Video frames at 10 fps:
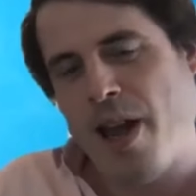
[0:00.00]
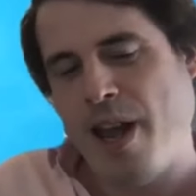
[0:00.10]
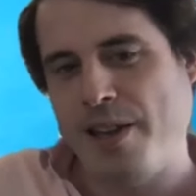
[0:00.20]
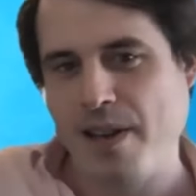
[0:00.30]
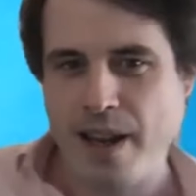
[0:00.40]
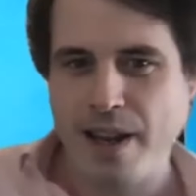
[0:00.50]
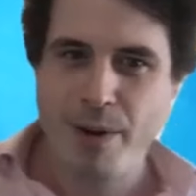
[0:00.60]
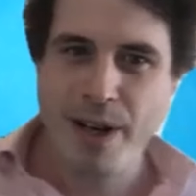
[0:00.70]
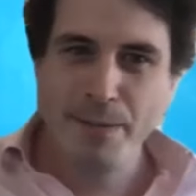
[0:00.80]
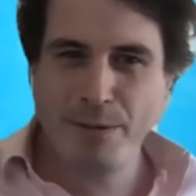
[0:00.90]
it
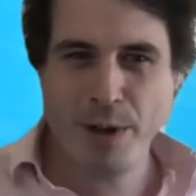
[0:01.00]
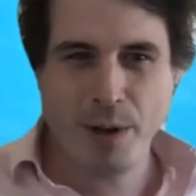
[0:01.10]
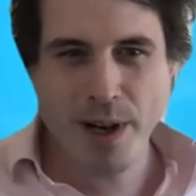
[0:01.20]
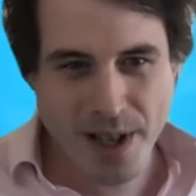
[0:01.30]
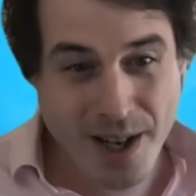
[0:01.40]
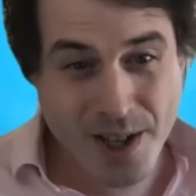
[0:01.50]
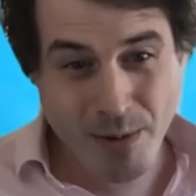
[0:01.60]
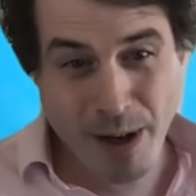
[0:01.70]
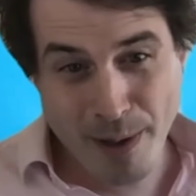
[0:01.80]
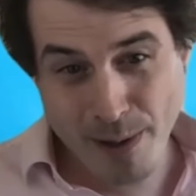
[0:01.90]
really requires an engine
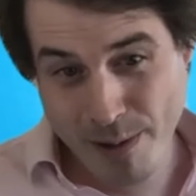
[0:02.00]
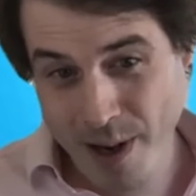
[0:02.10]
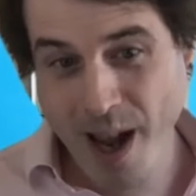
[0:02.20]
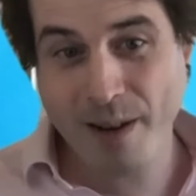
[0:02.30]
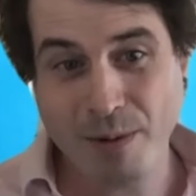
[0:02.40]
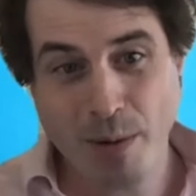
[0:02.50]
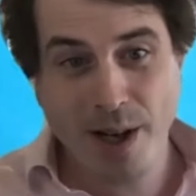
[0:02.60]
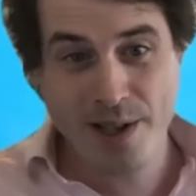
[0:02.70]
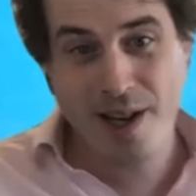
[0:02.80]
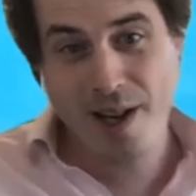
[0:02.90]
rebuild and
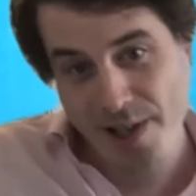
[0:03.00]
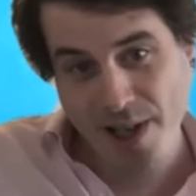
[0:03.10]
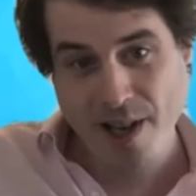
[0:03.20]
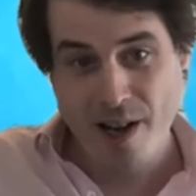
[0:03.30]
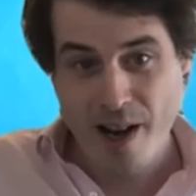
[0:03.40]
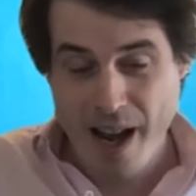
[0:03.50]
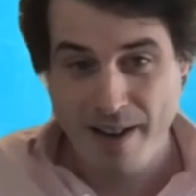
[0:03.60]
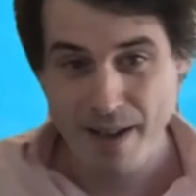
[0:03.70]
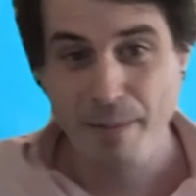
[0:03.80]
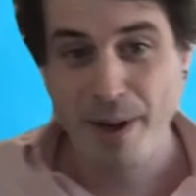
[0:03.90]
requires a courtesy car,
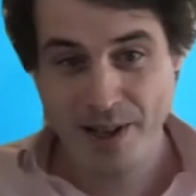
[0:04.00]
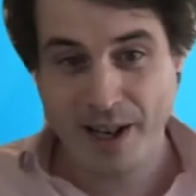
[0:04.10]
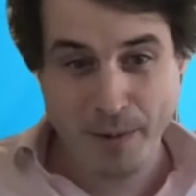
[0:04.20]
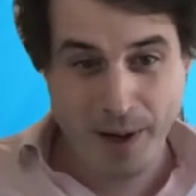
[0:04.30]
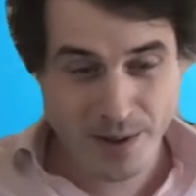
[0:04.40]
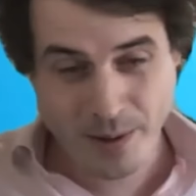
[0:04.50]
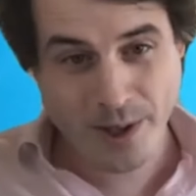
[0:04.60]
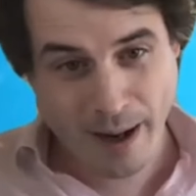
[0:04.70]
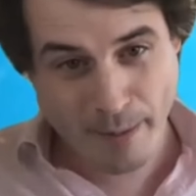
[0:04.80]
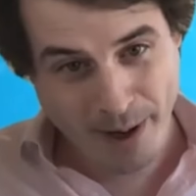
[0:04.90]
and it might take a while to order
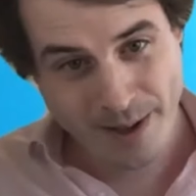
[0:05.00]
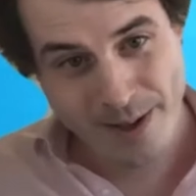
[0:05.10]
that part.